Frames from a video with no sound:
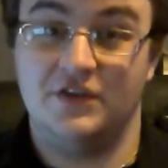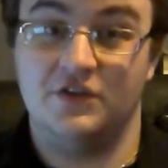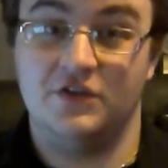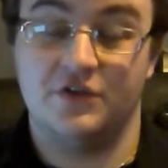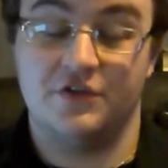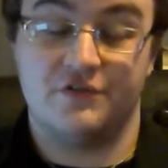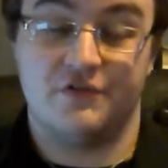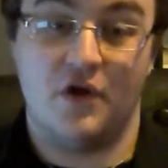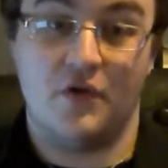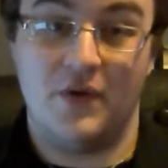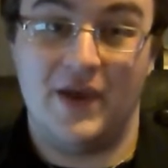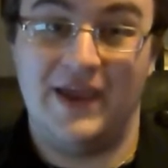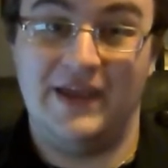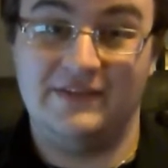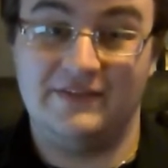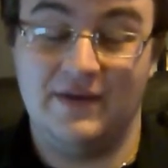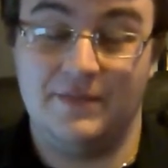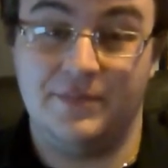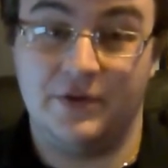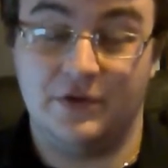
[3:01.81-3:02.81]

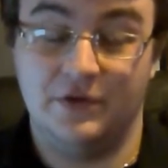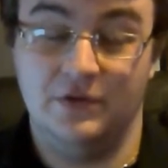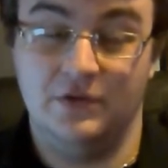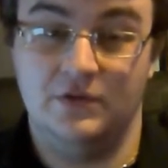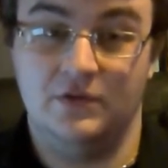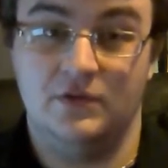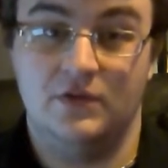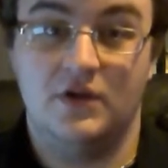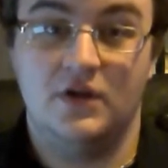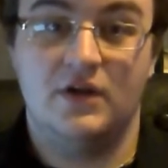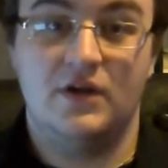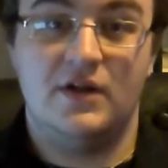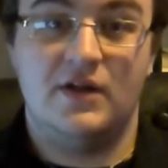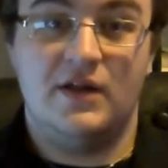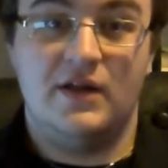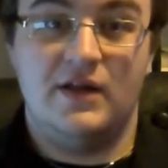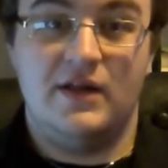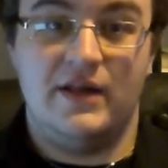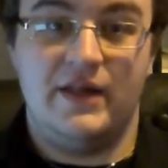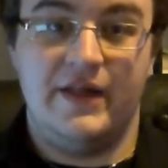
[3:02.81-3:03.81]
neuroatypical
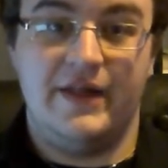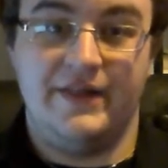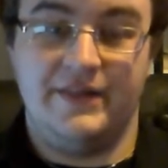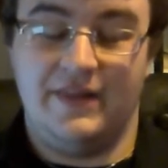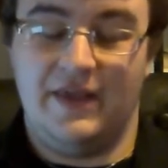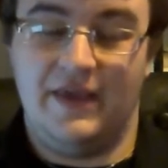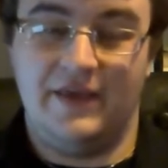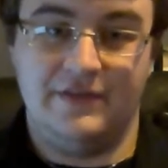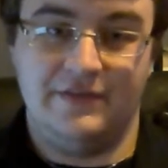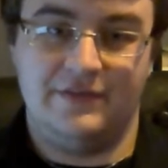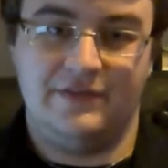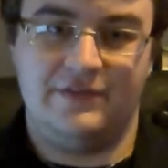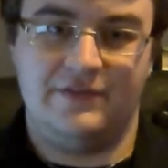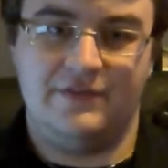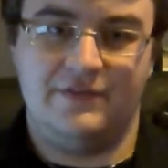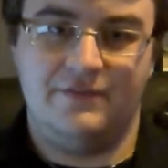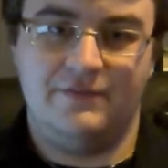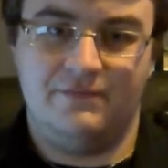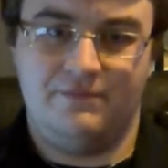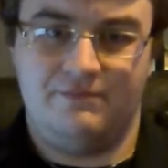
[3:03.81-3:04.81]
in
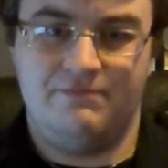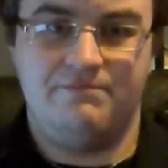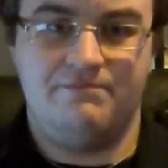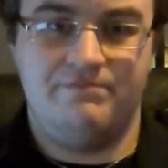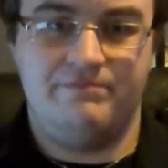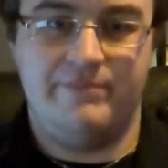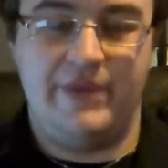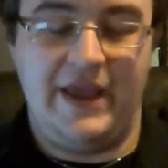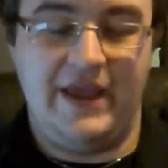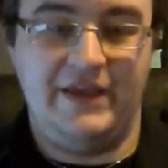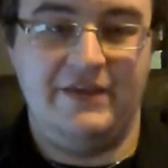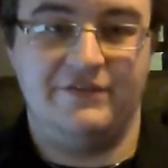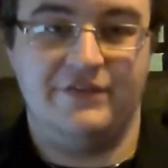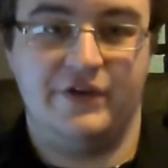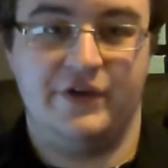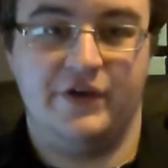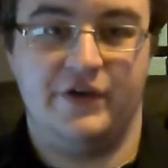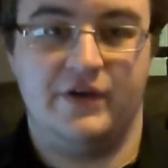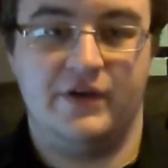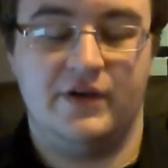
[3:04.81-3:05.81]
his
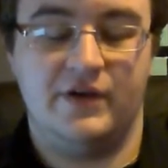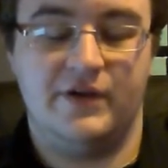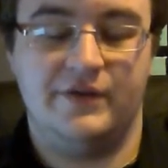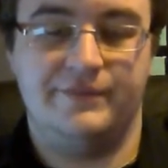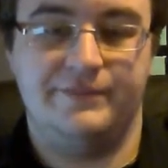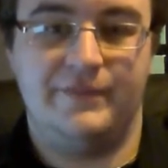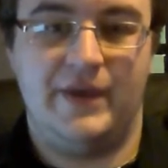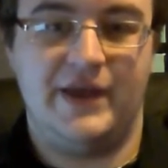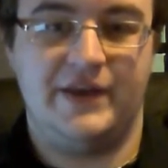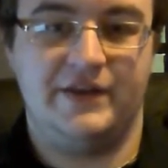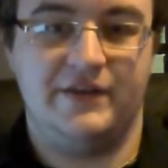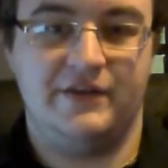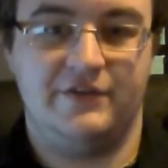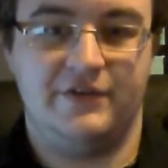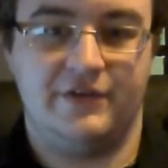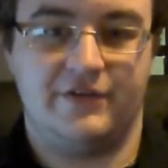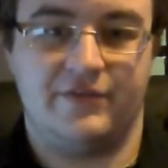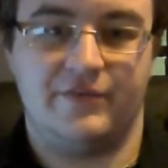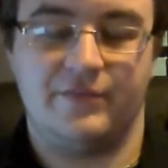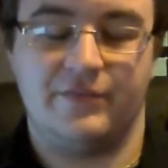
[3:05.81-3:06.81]
behaviour and
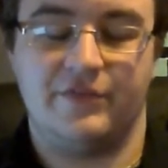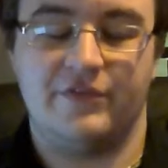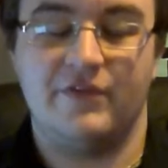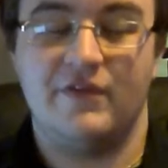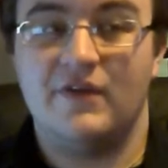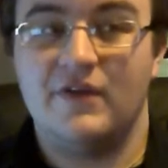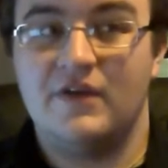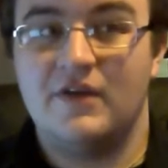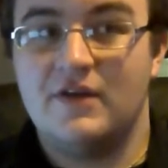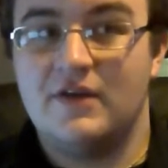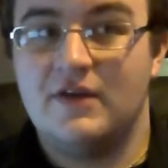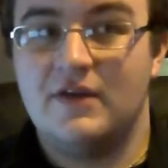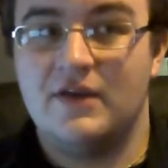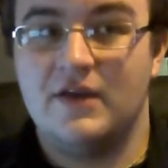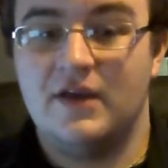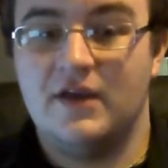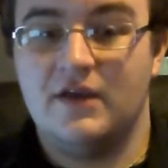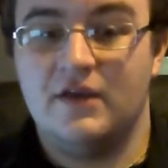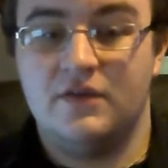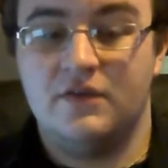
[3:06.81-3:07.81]
mannerisms,
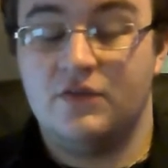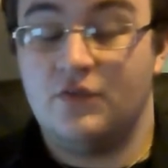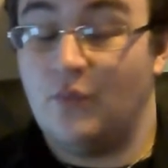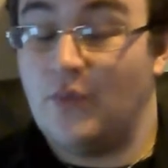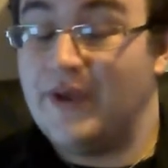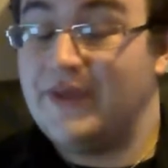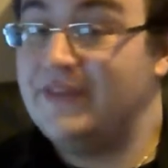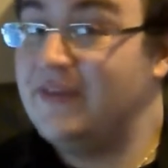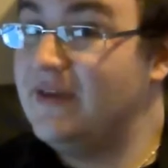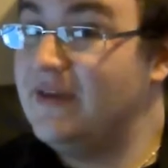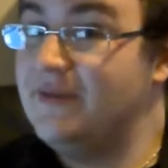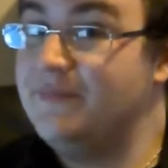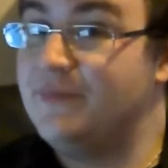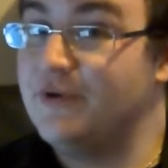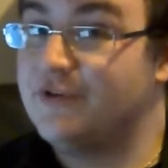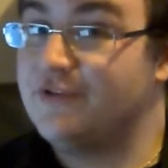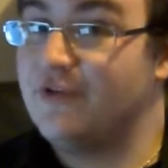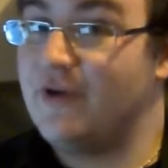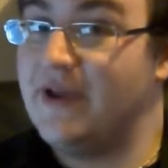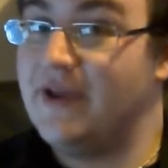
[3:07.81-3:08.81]
the way that he
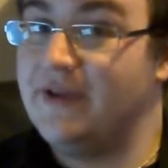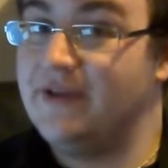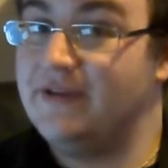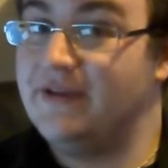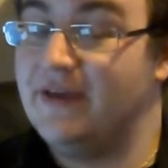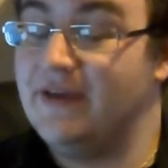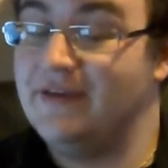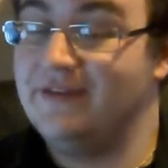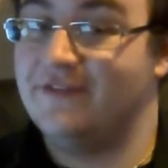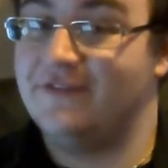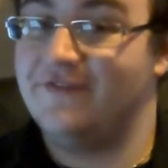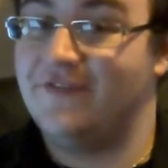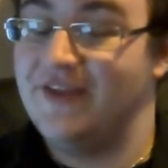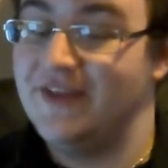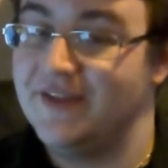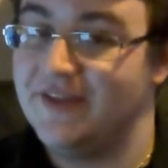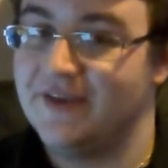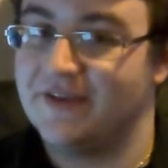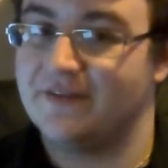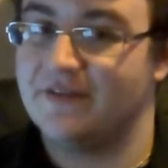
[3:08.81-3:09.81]
portrayed his
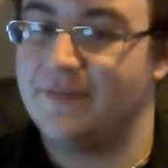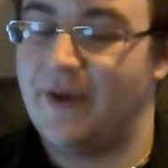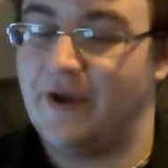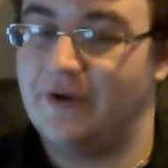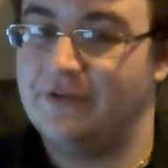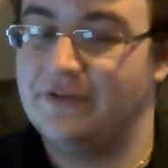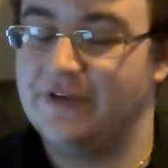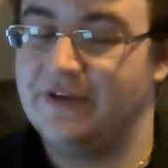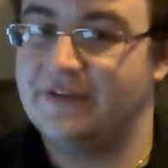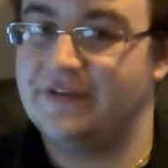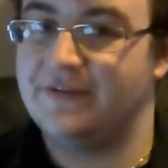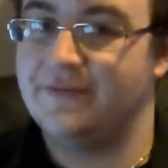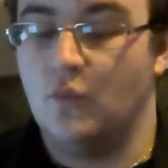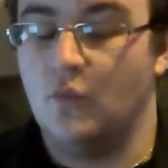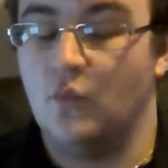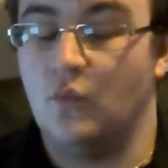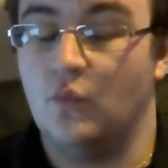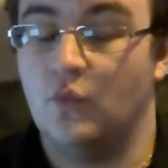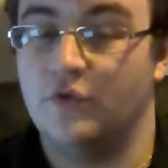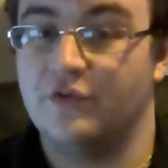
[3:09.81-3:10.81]
feelings about it
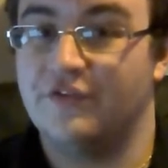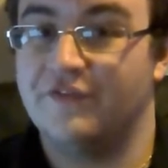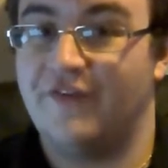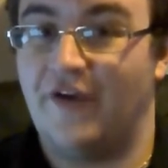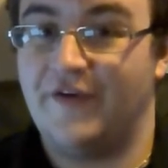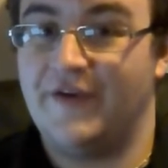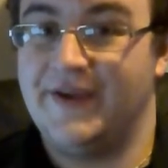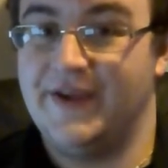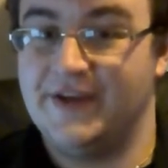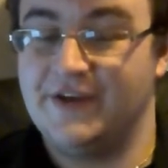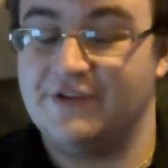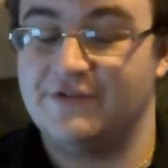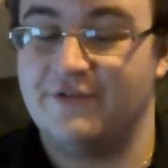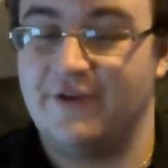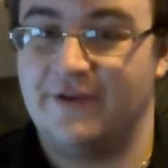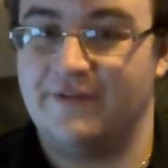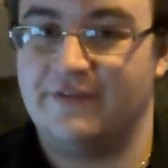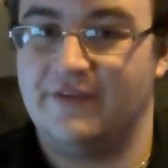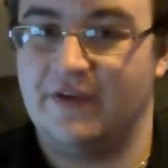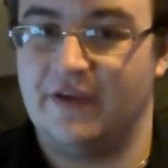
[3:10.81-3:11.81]
was a very
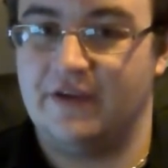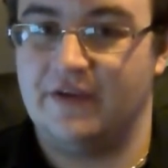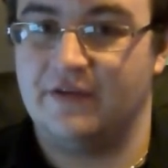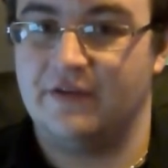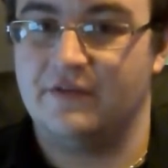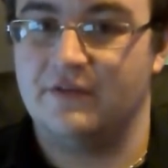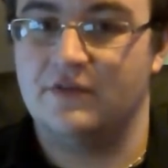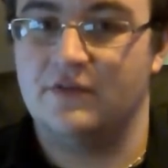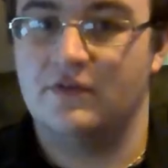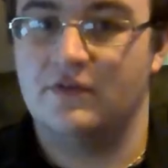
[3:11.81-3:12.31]
interesting